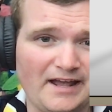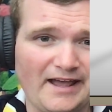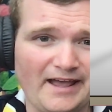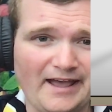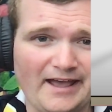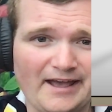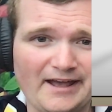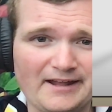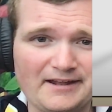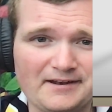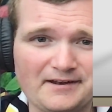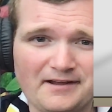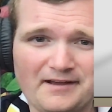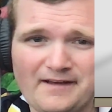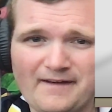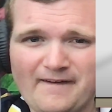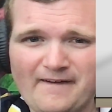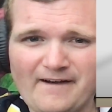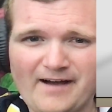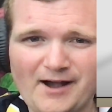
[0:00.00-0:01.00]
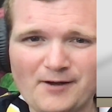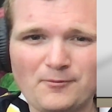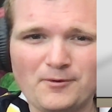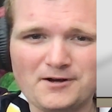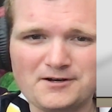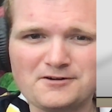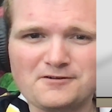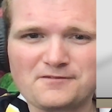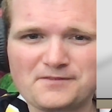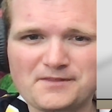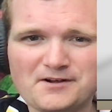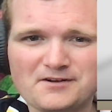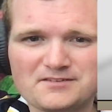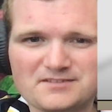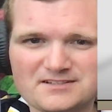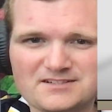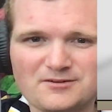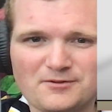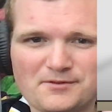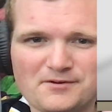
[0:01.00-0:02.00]
And I wonder if there's
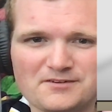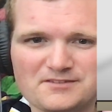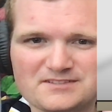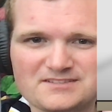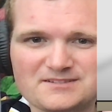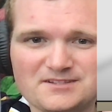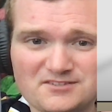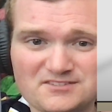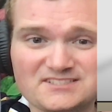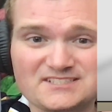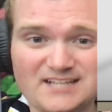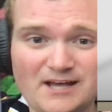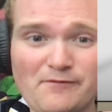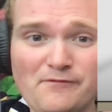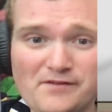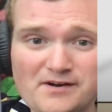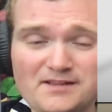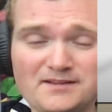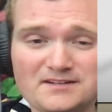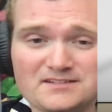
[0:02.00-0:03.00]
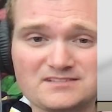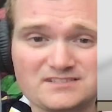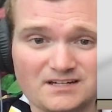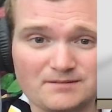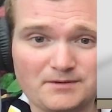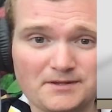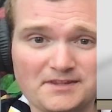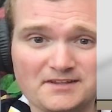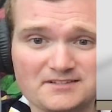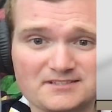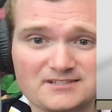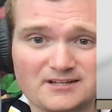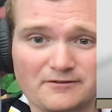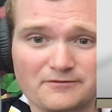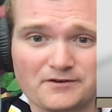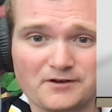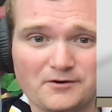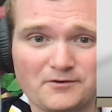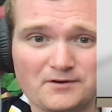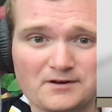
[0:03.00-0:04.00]
so there's there's definitely some of this stuff
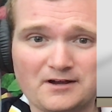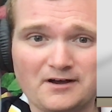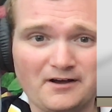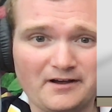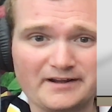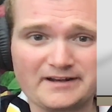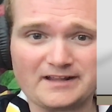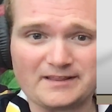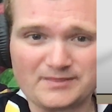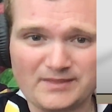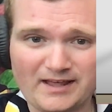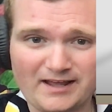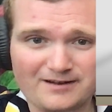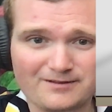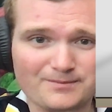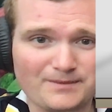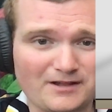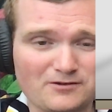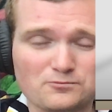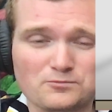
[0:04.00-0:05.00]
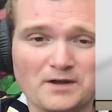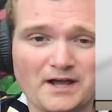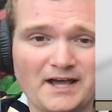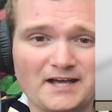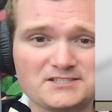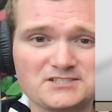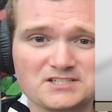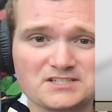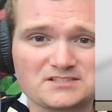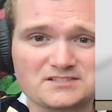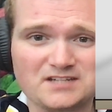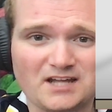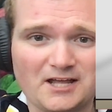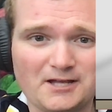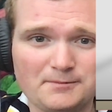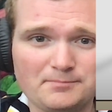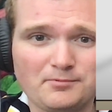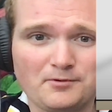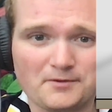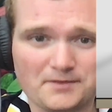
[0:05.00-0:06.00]
going on, and that that rash
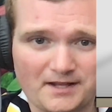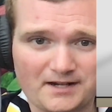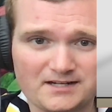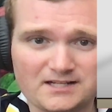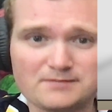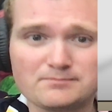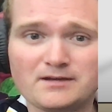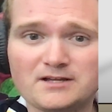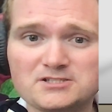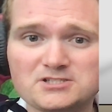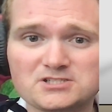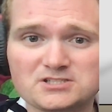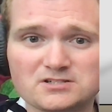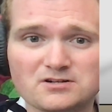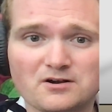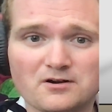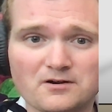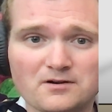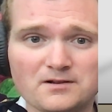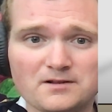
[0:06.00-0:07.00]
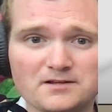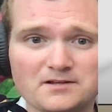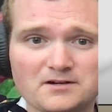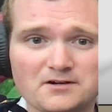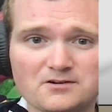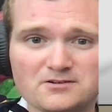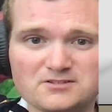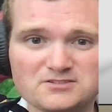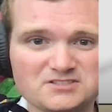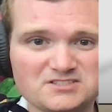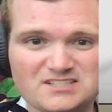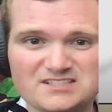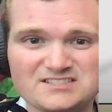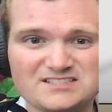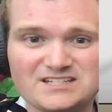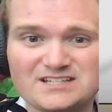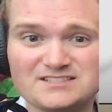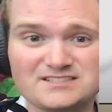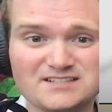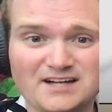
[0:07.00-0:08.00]
example that he mentioned earlier is
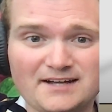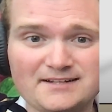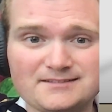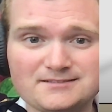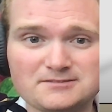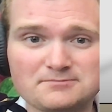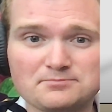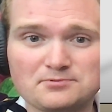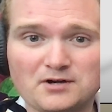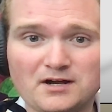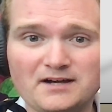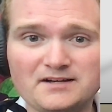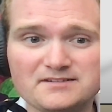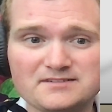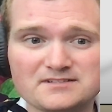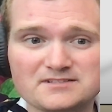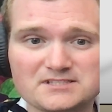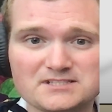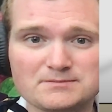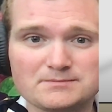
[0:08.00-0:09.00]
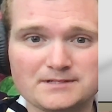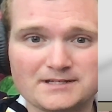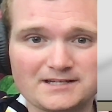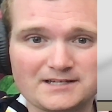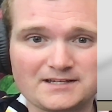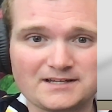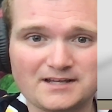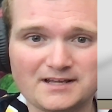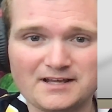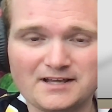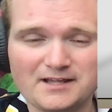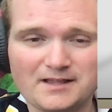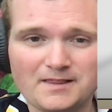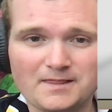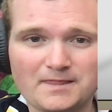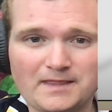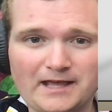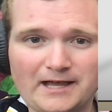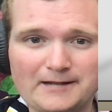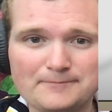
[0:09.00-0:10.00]
is not surprising to me.
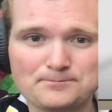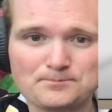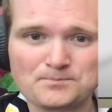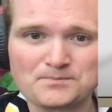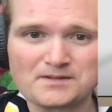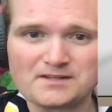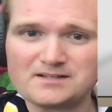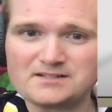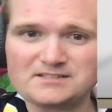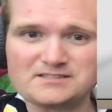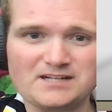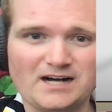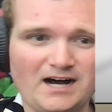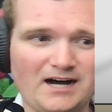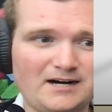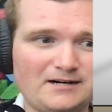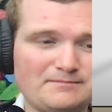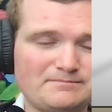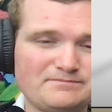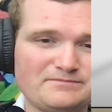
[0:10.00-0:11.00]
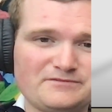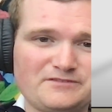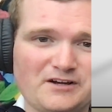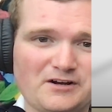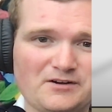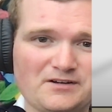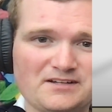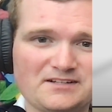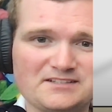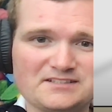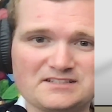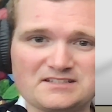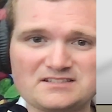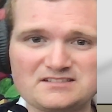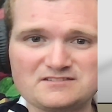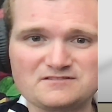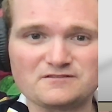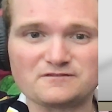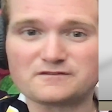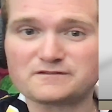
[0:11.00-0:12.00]
That um,
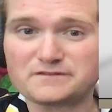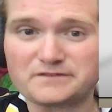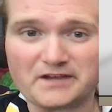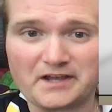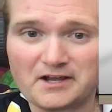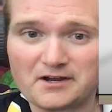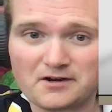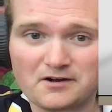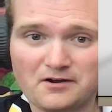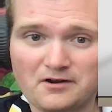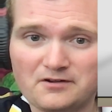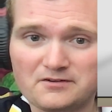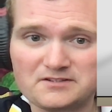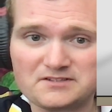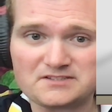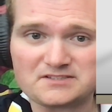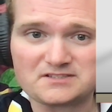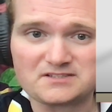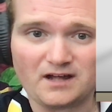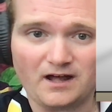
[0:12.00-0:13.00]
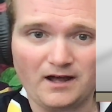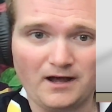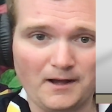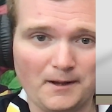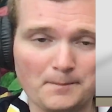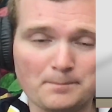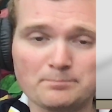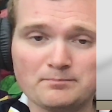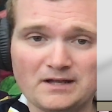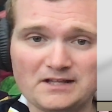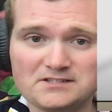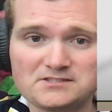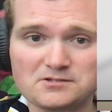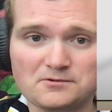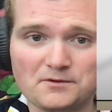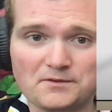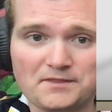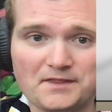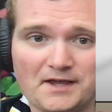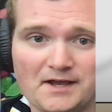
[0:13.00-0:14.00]
various fears, uh,
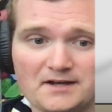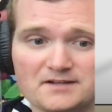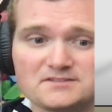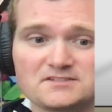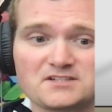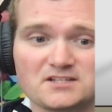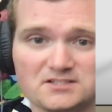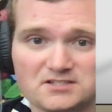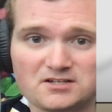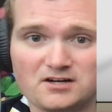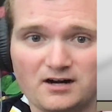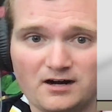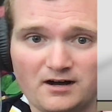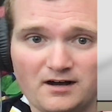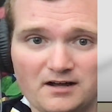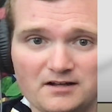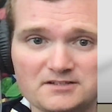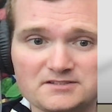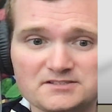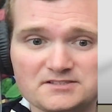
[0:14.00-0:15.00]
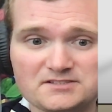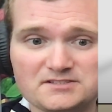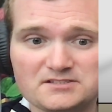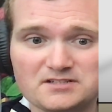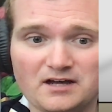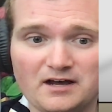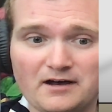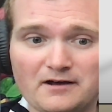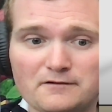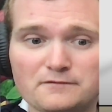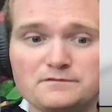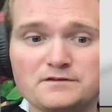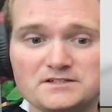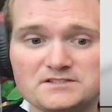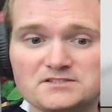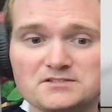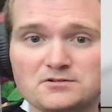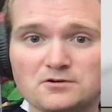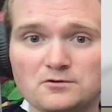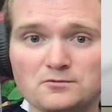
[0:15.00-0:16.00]
mental things can cause uh,
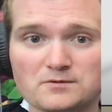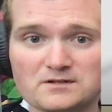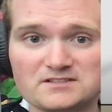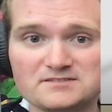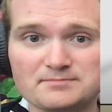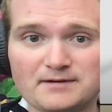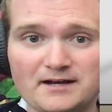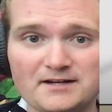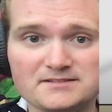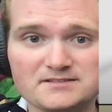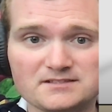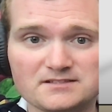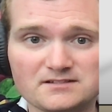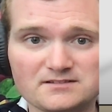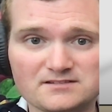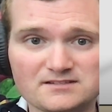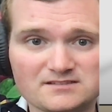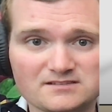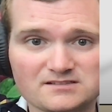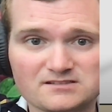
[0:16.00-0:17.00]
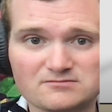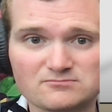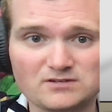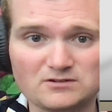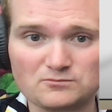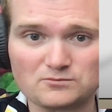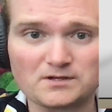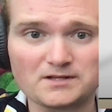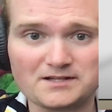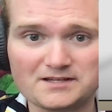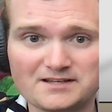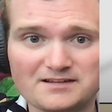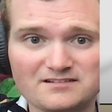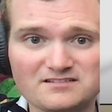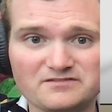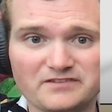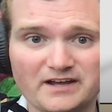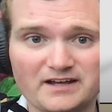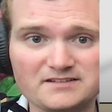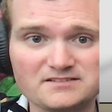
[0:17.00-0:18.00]
physical responses. It's it really is
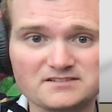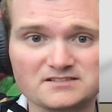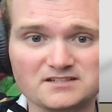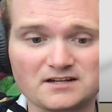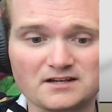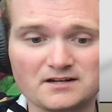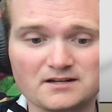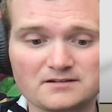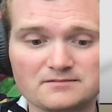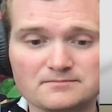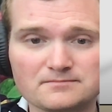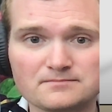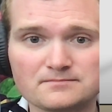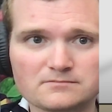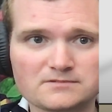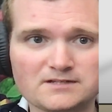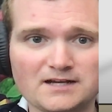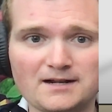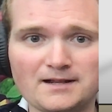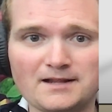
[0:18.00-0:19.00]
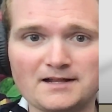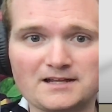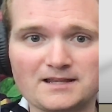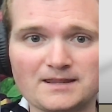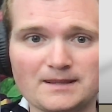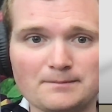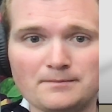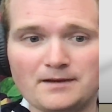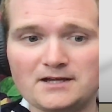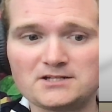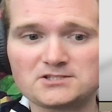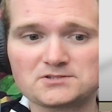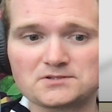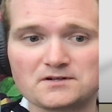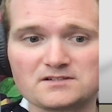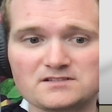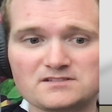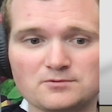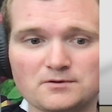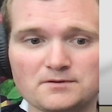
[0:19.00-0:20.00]
fascinating. Kind of like in The
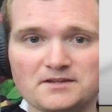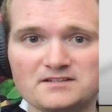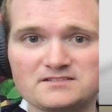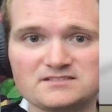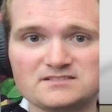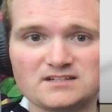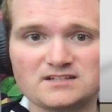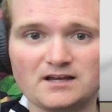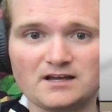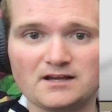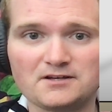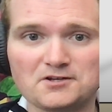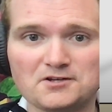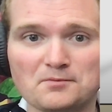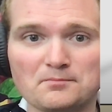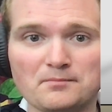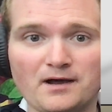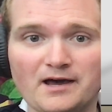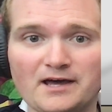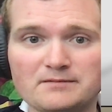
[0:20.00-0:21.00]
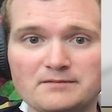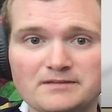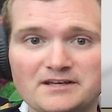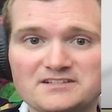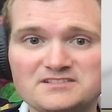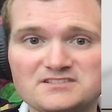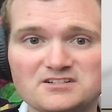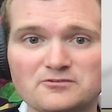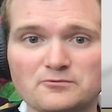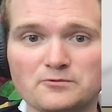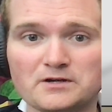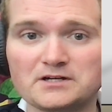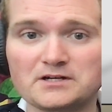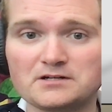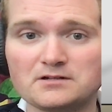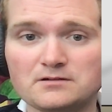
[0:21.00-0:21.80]
Matrix, where they say your mind makes it real.